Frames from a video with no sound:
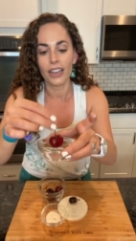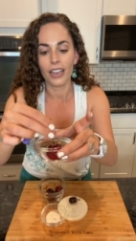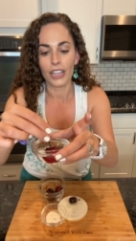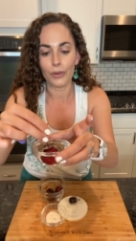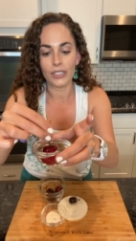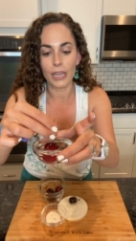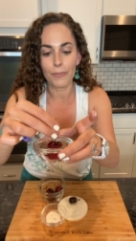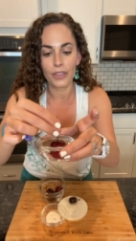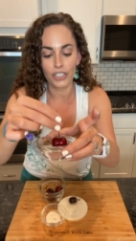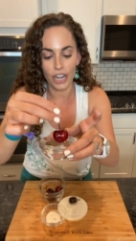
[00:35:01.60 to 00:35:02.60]
you dip
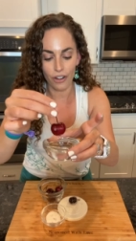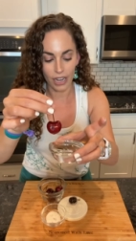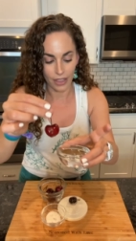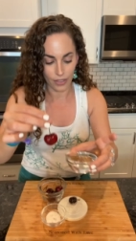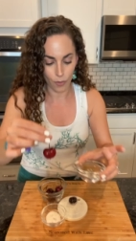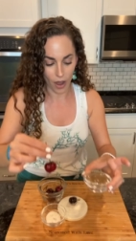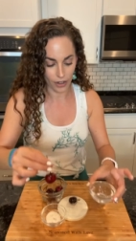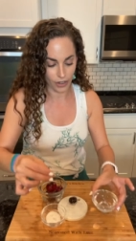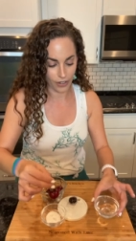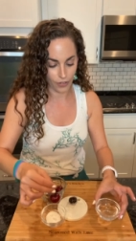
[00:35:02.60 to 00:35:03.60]
the cherry in the water,
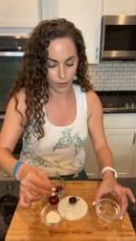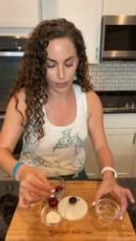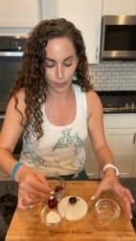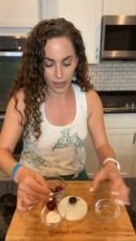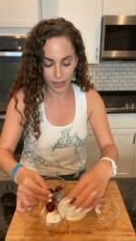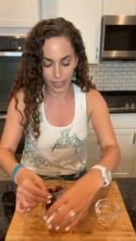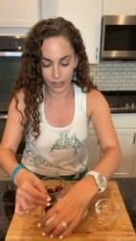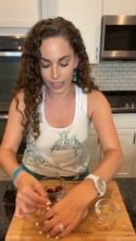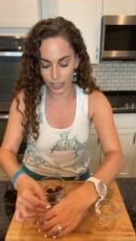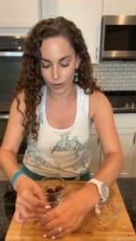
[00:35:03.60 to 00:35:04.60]
and if you spill a little,
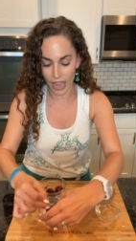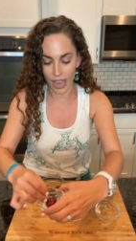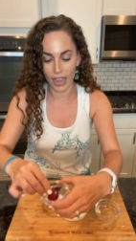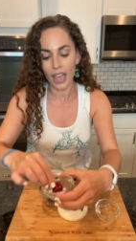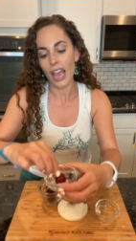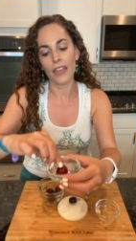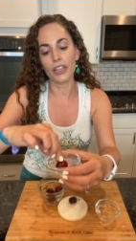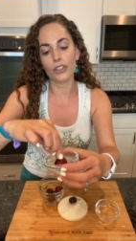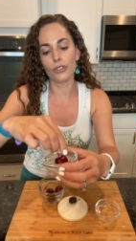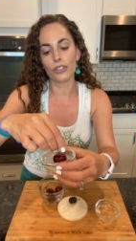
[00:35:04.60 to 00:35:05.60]
that's okay. And then
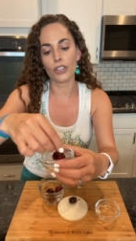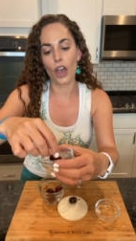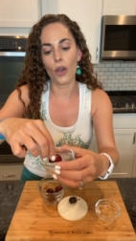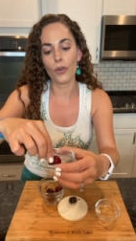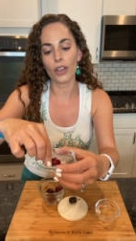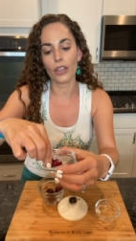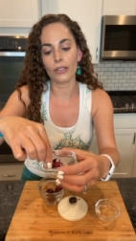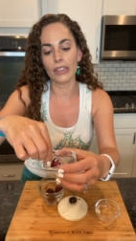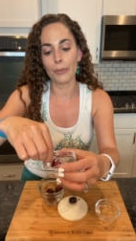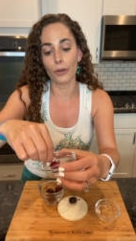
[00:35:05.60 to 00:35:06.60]
you just coat
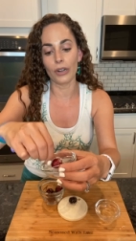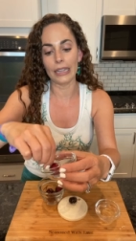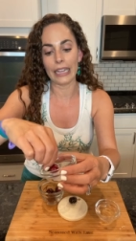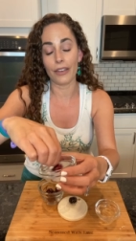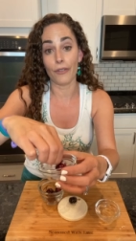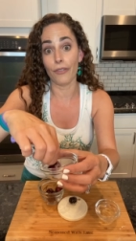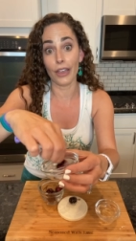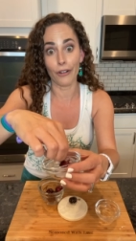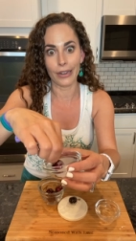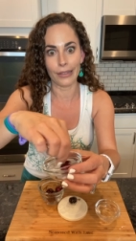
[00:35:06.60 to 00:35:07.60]
liberally,
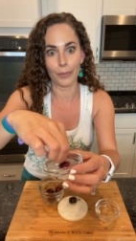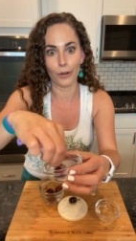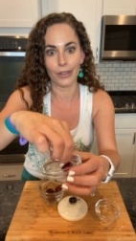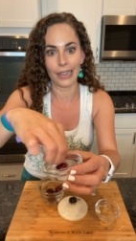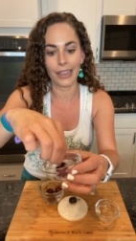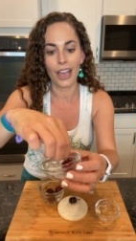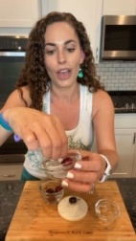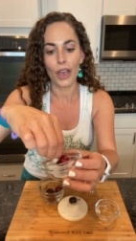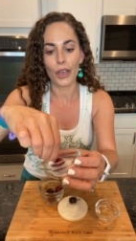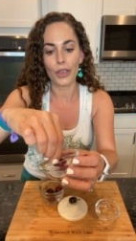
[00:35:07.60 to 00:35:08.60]
very liberally,
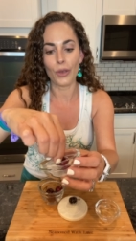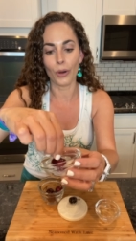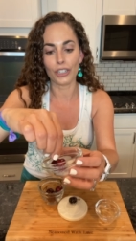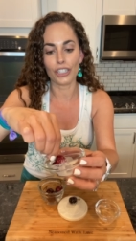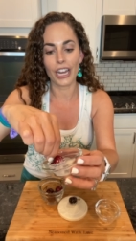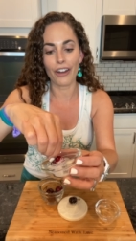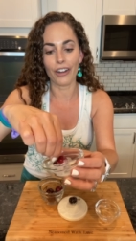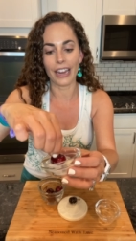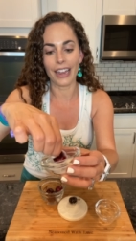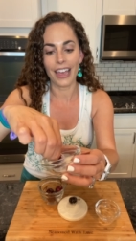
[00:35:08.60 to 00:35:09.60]
your
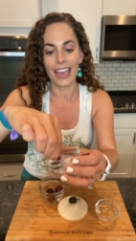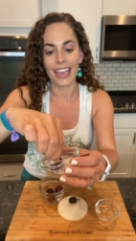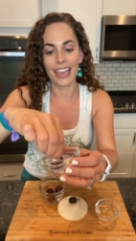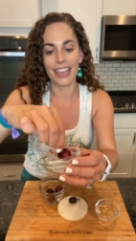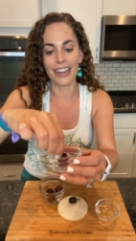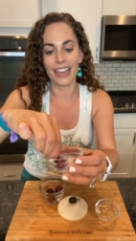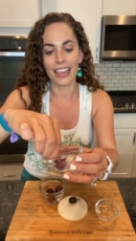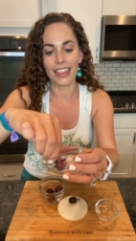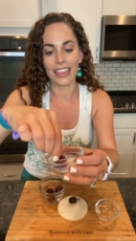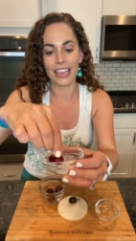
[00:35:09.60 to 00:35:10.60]
cherry in
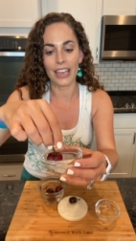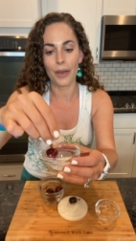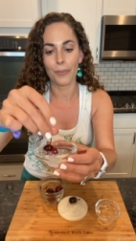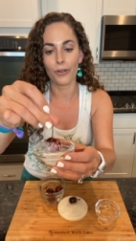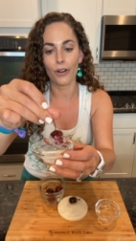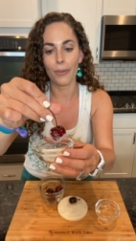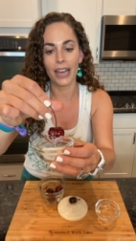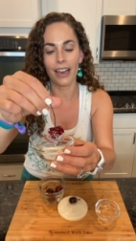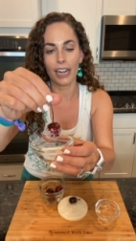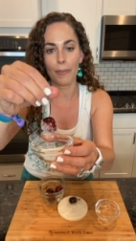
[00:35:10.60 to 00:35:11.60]
the
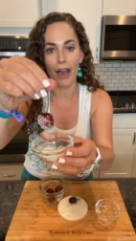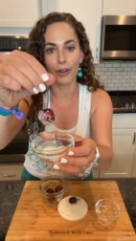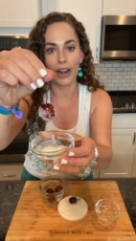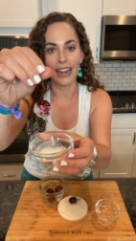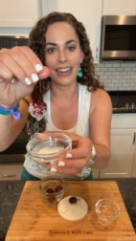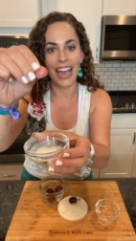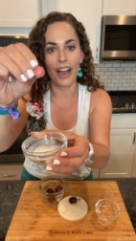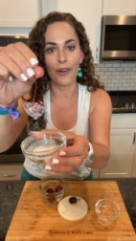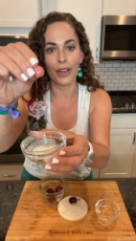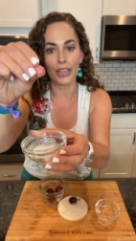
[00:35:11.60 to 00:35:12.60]
probiotic powder. And
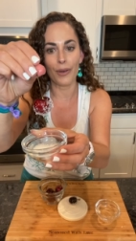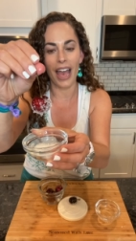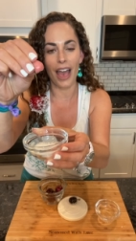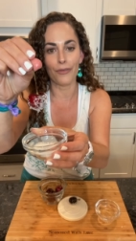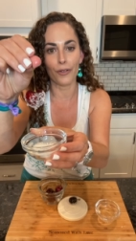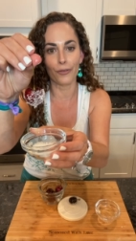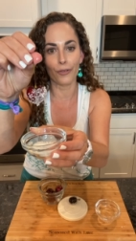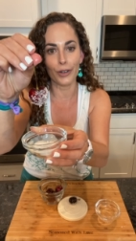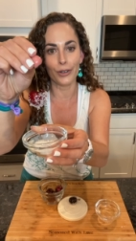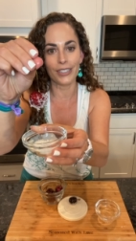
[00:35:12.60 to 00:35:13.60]
now you have
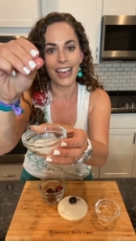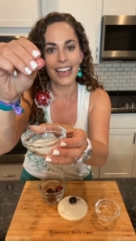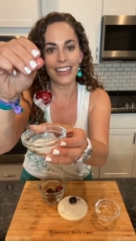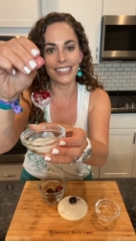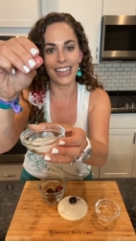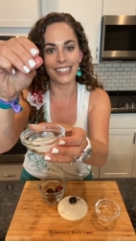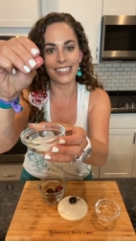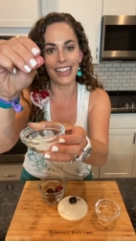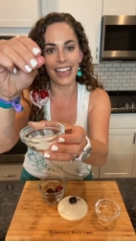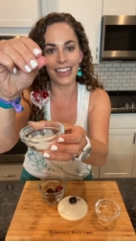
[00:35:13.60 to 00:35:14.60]
fruit that tastes
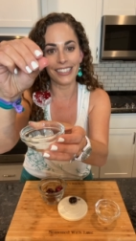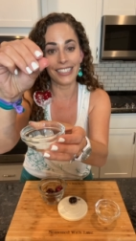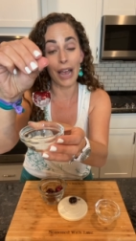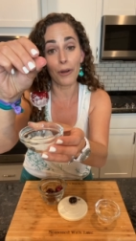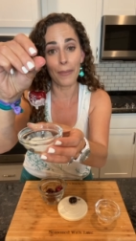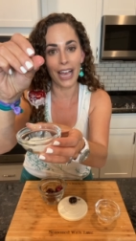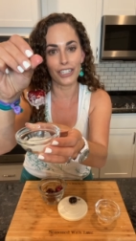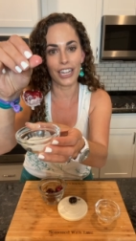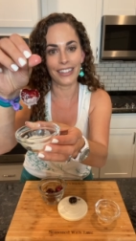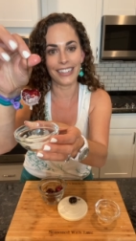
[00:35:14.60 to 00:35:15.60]
like a Sour Patch
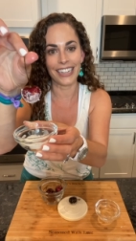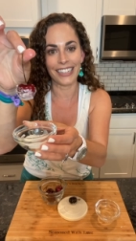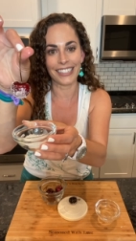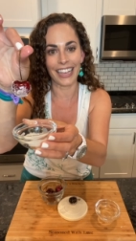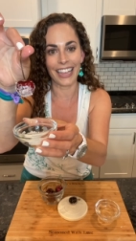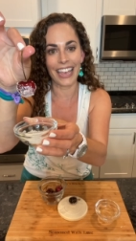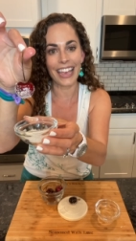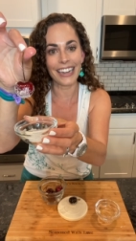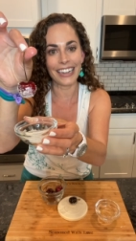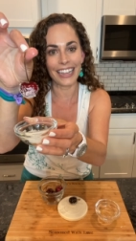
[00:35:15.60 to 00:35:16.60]
Kid, that tastes like
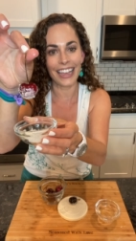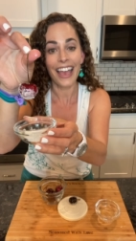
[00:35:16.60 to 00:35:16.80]
candy,